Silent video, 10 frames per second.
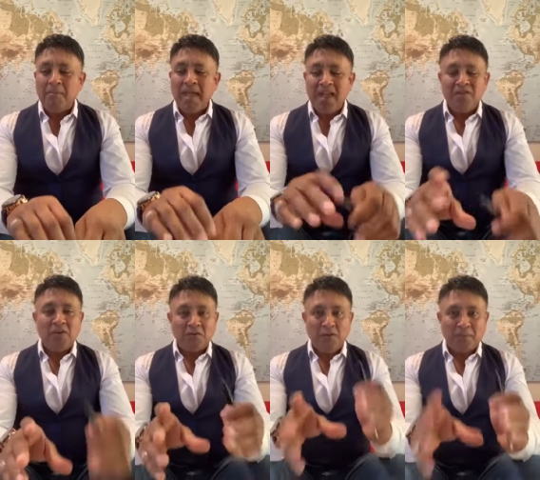
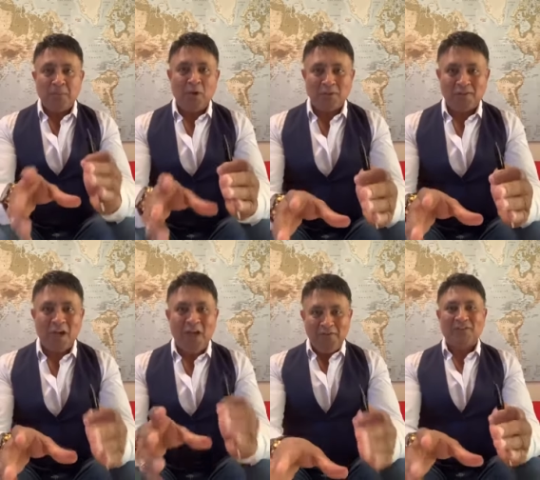amazing response
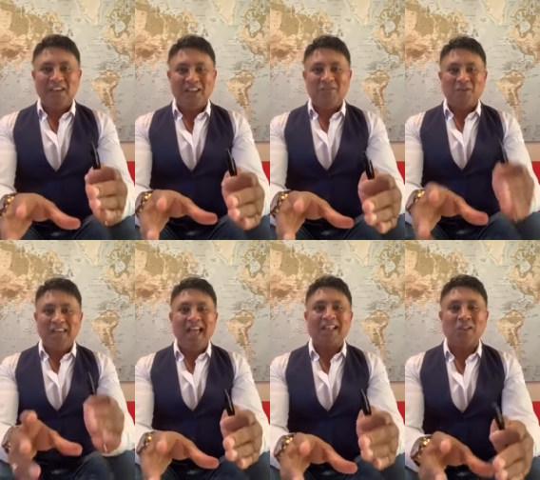I've seen for a
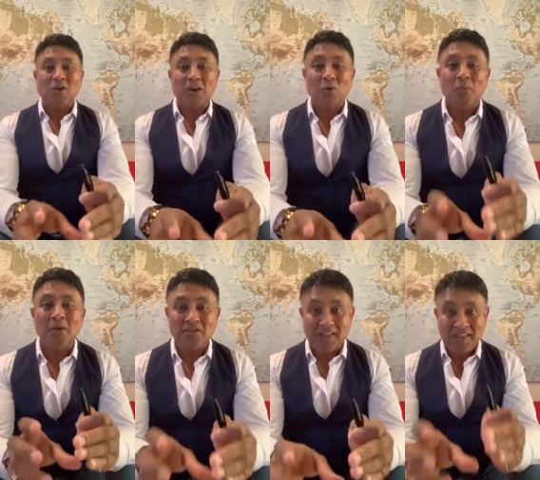catalogue in
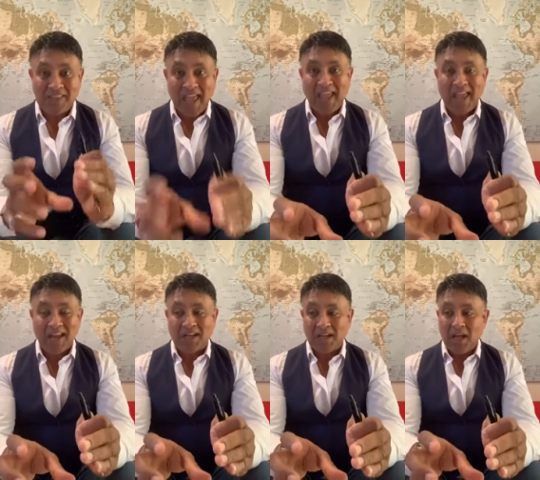almost a
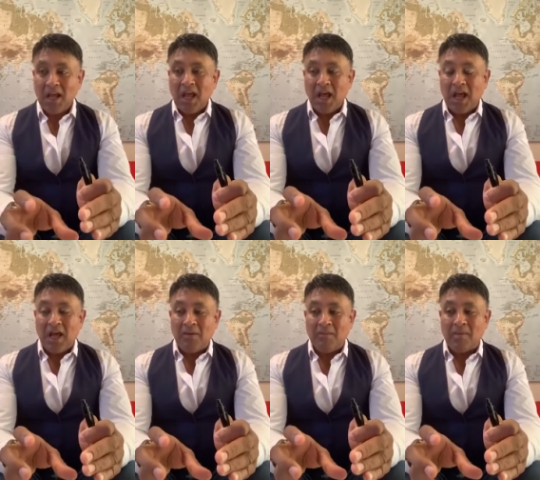decade.
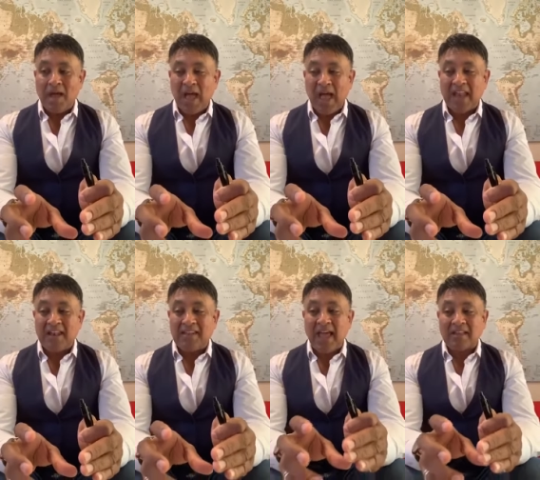Um,
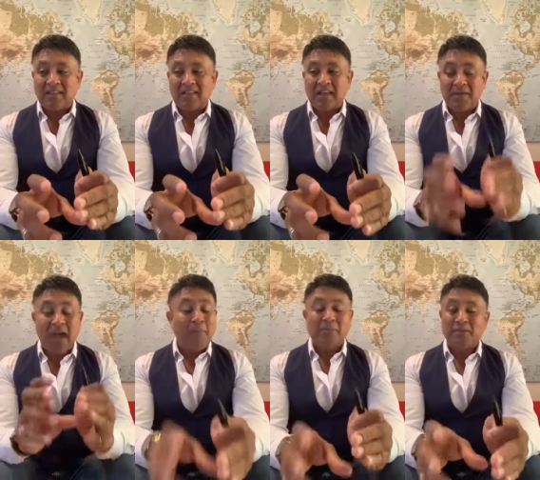and that's uh,
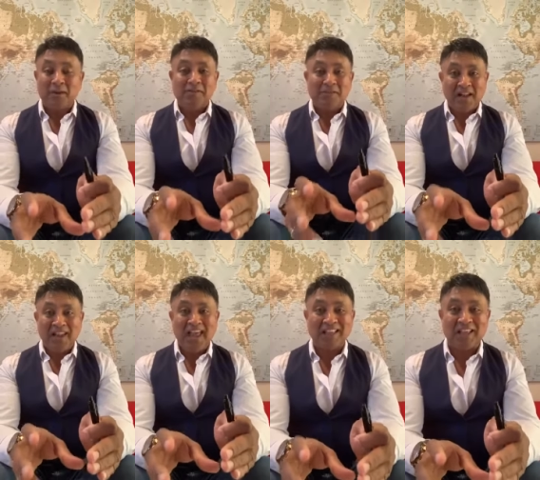absolutely
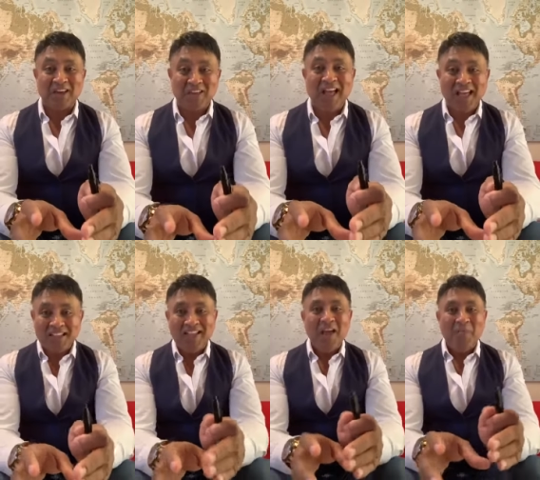fantastic because that
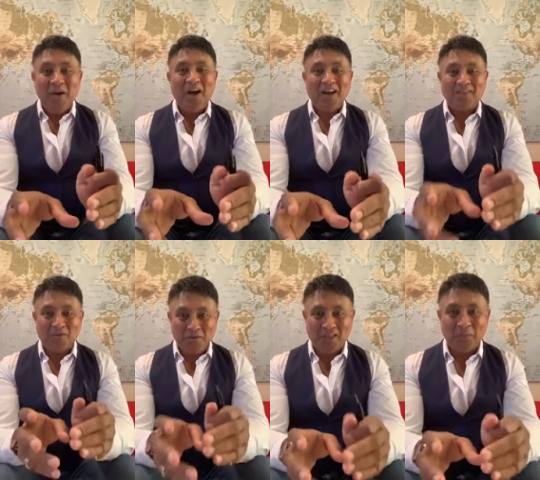has passed
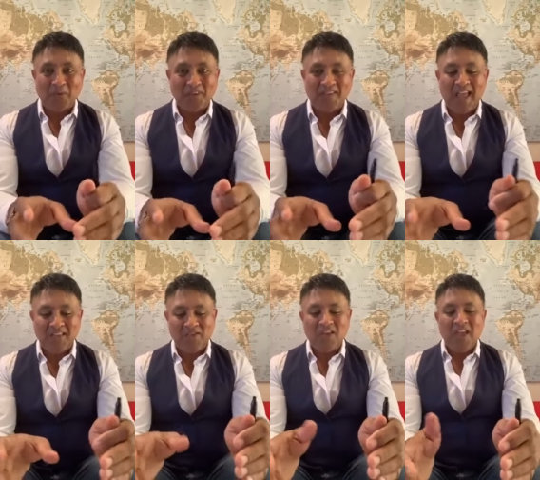the response
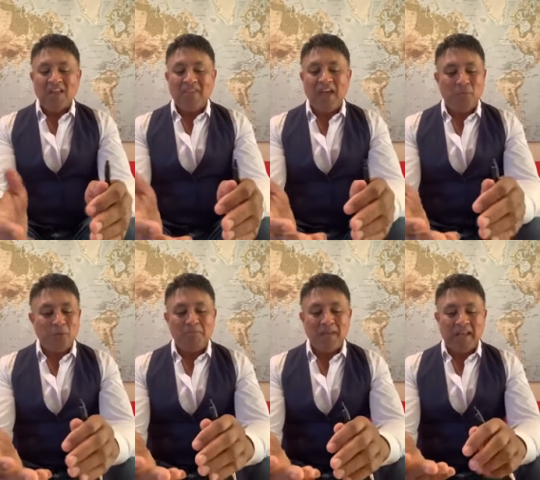test. That
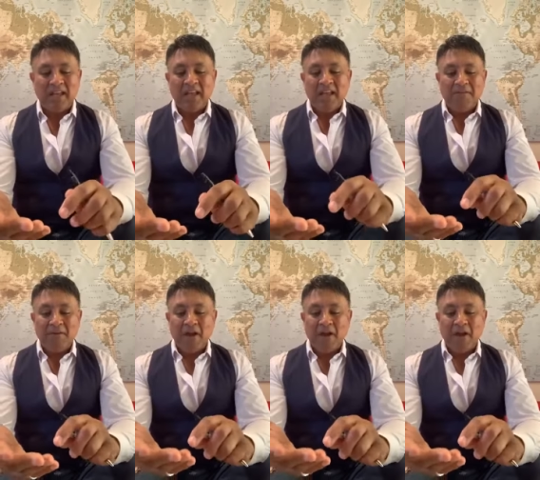will mean